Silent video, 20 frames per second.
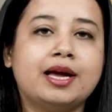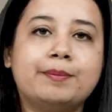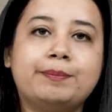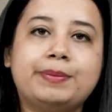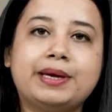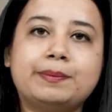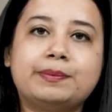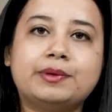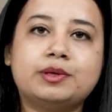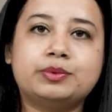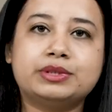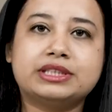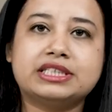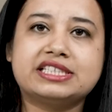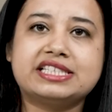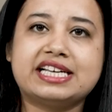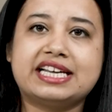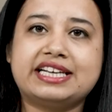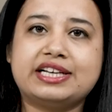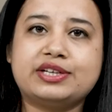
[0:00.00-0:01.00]
People with a
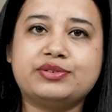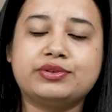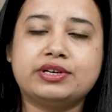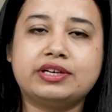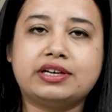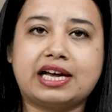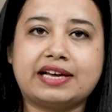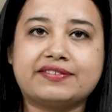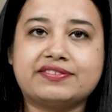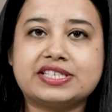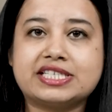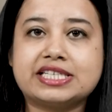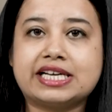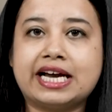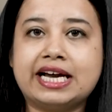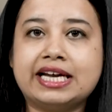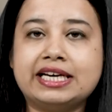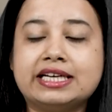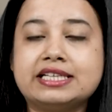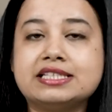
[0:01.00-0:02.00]
sedentary
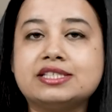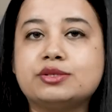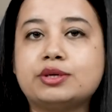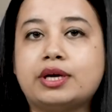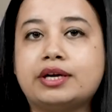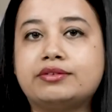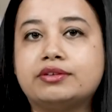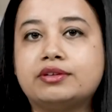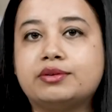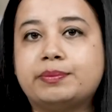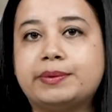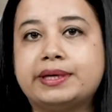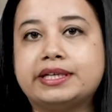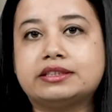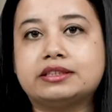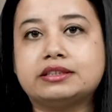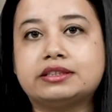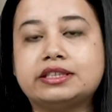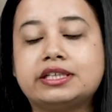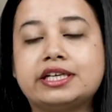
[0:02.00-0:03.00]
lifestyle and central
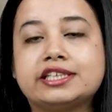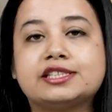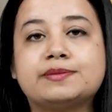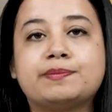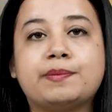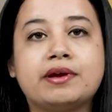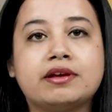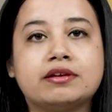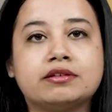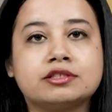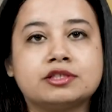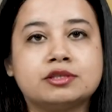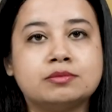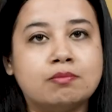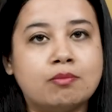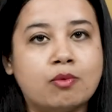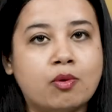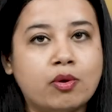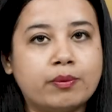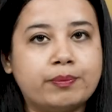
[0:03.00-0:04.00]
obesity experience
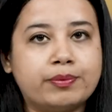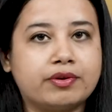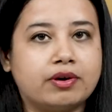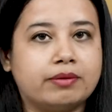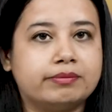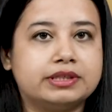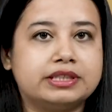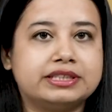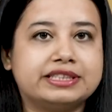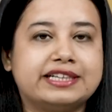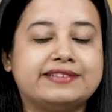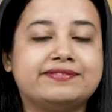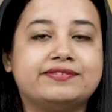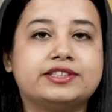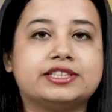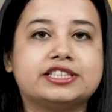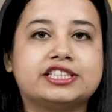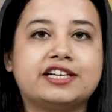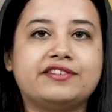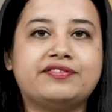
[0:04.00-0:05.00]
more prominent
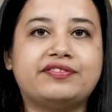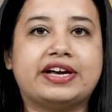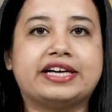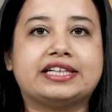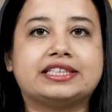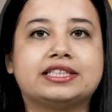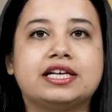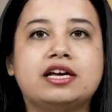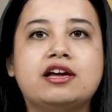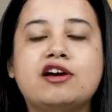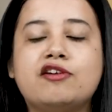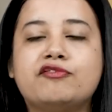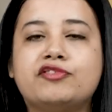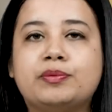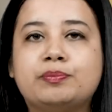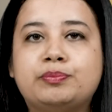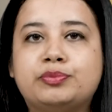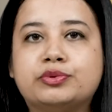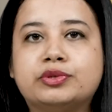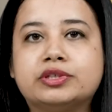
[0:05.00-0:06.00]
adverse effects
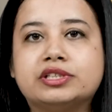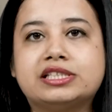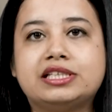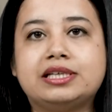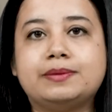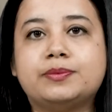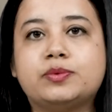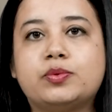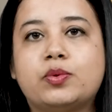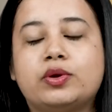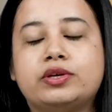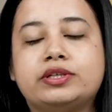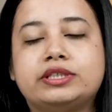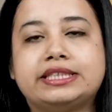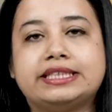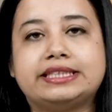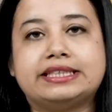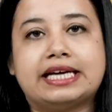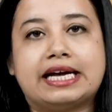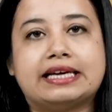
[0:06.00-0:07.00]
from poor sleep
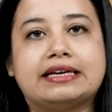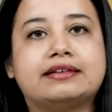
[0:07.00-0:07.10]
quality than